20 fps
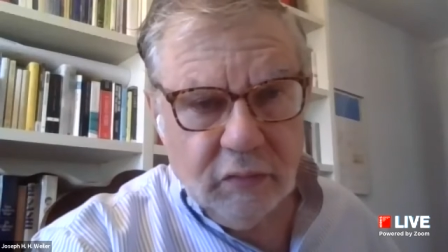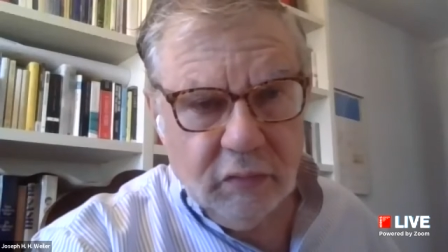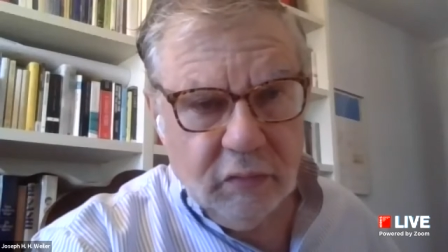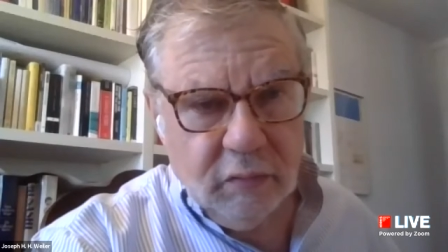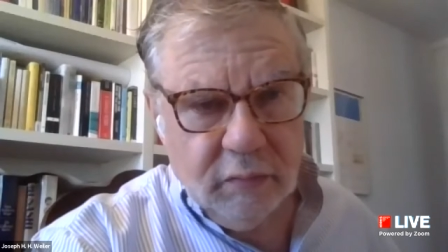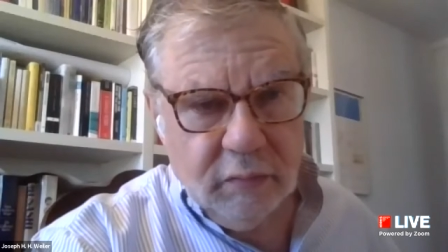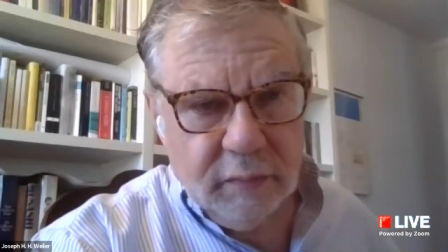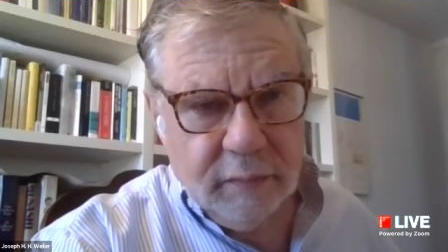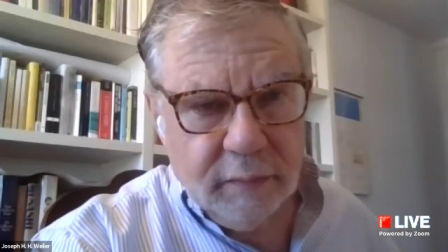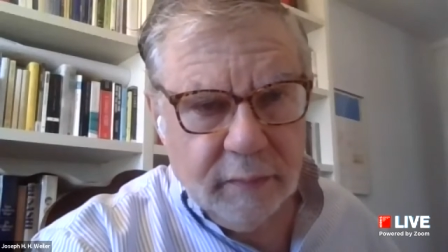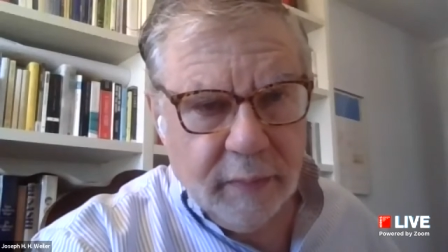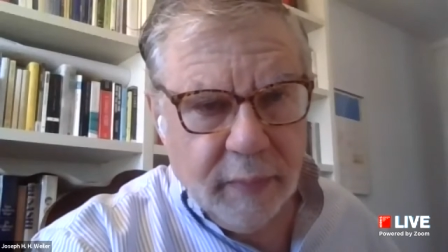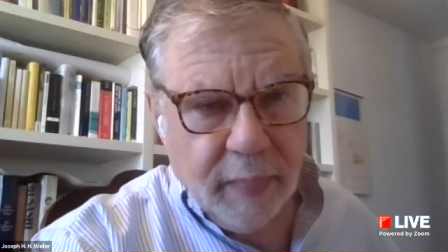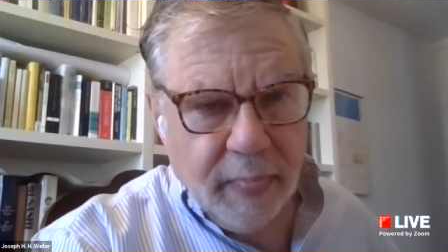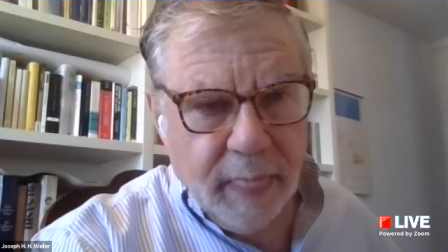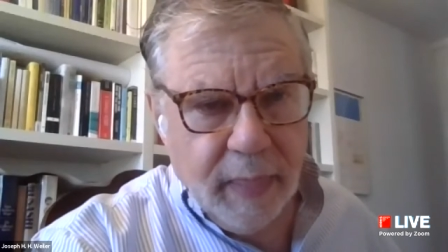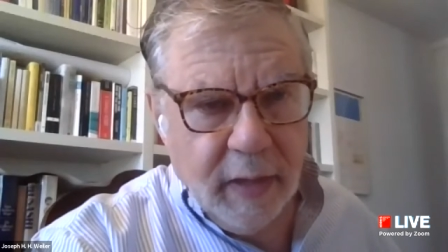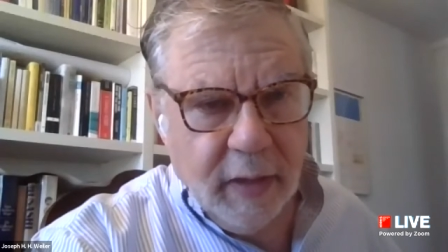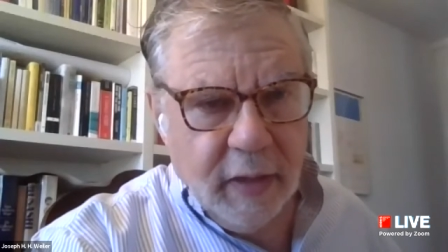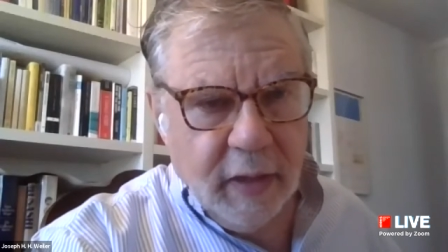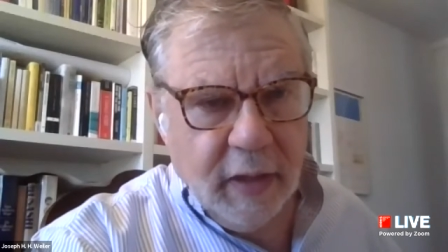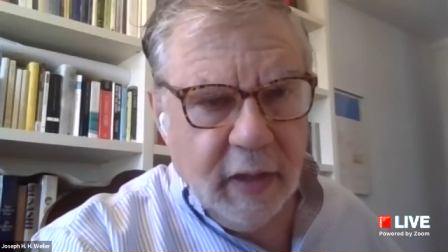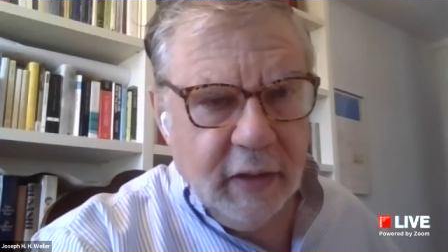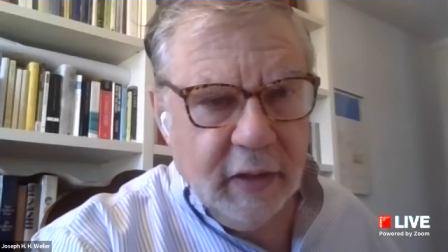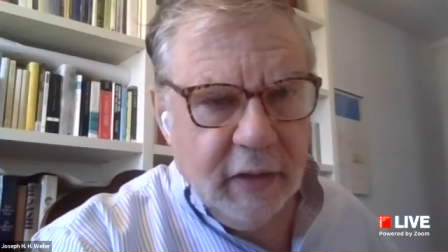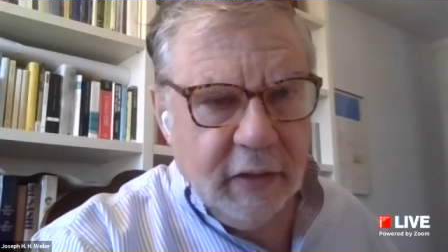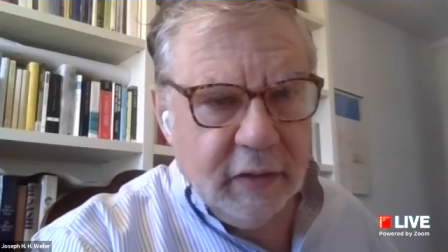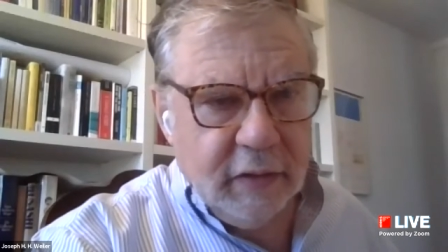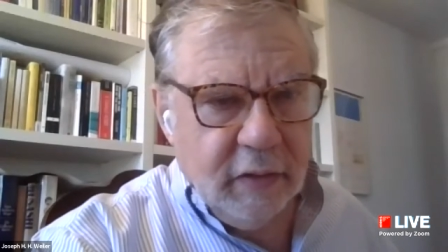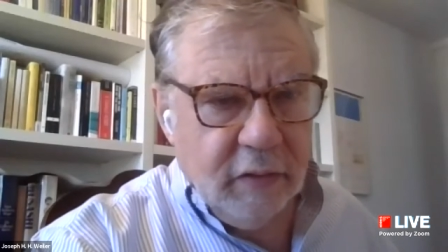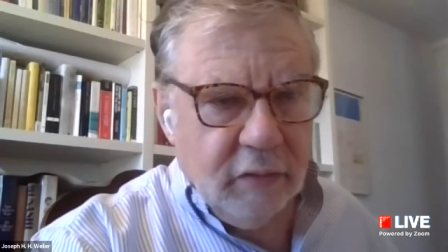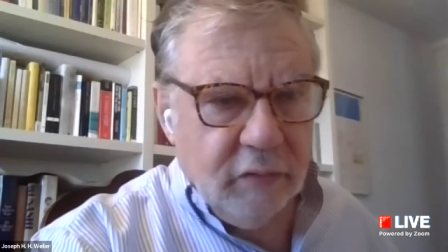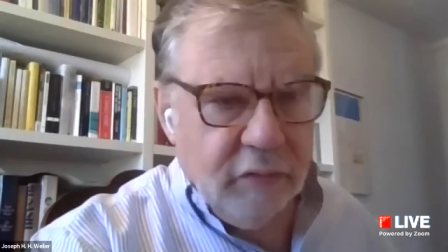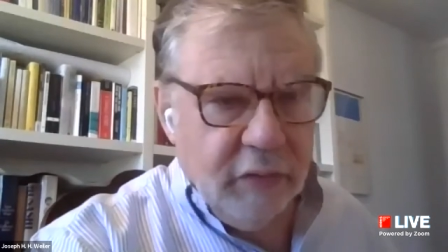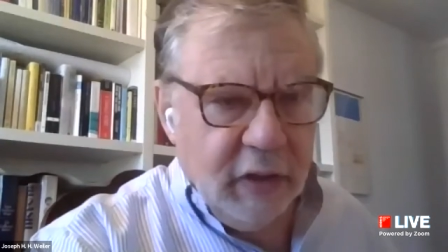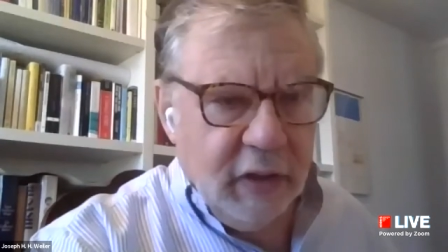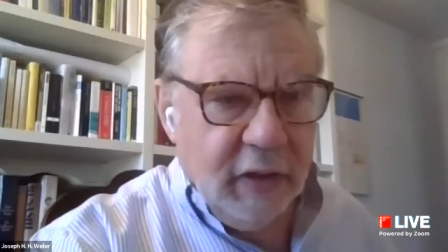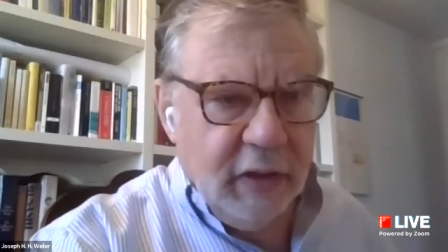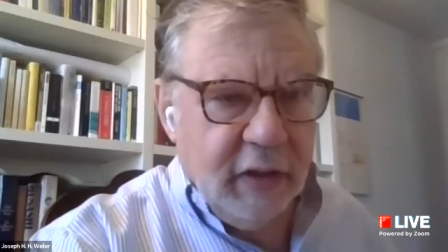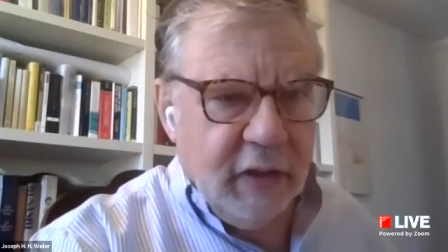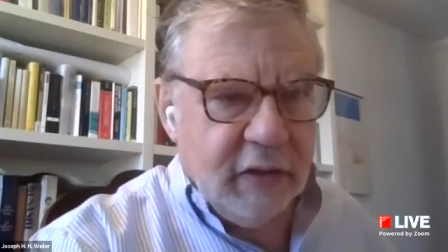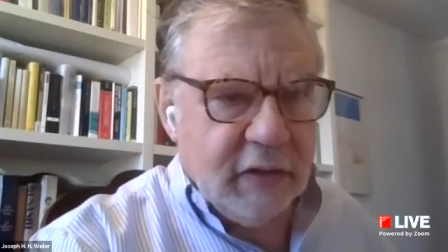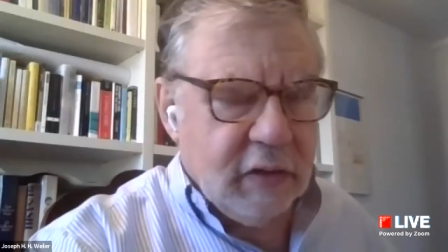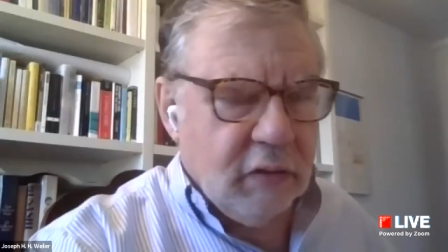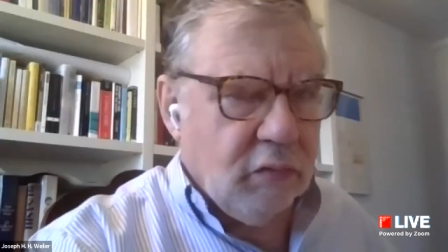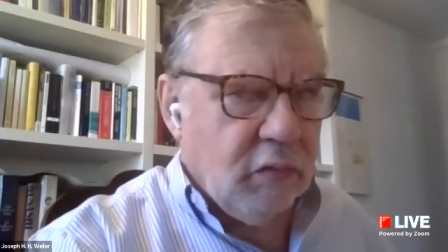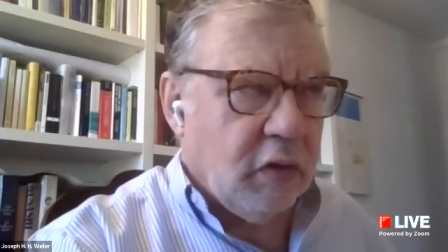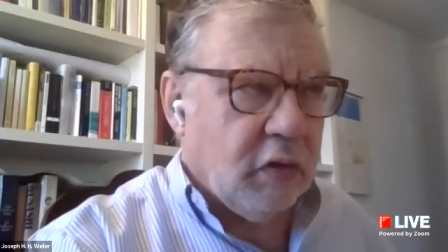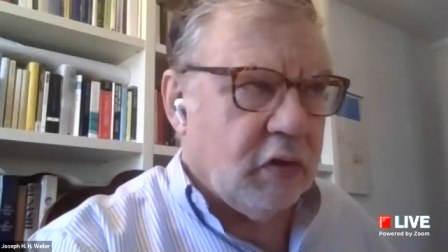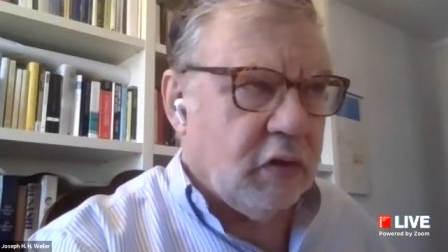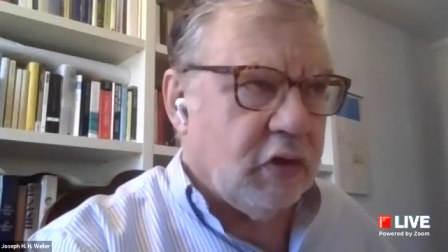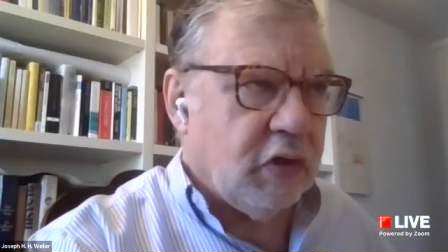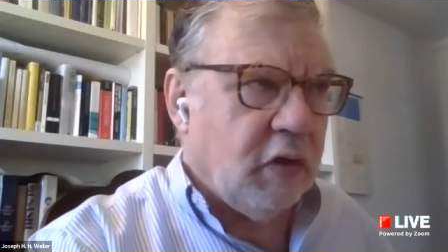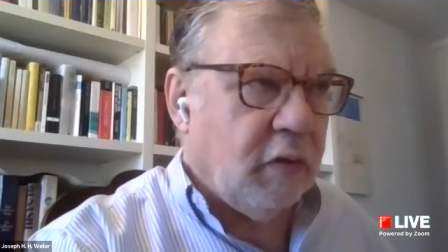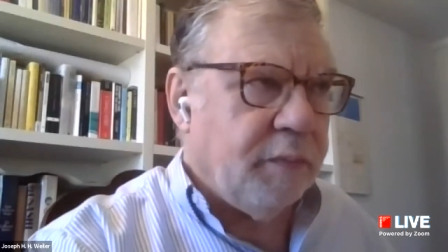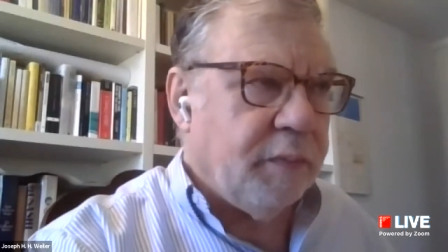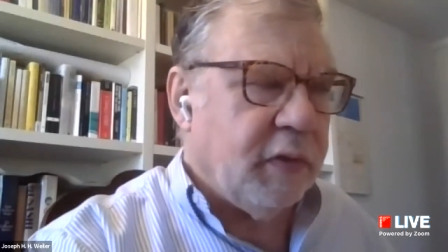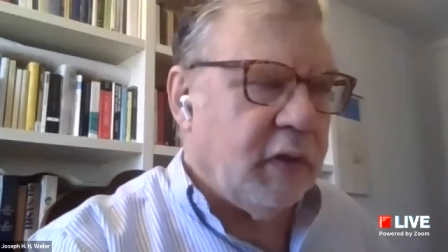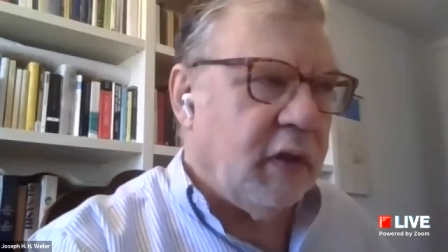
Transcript: the room. And it really is a workshop.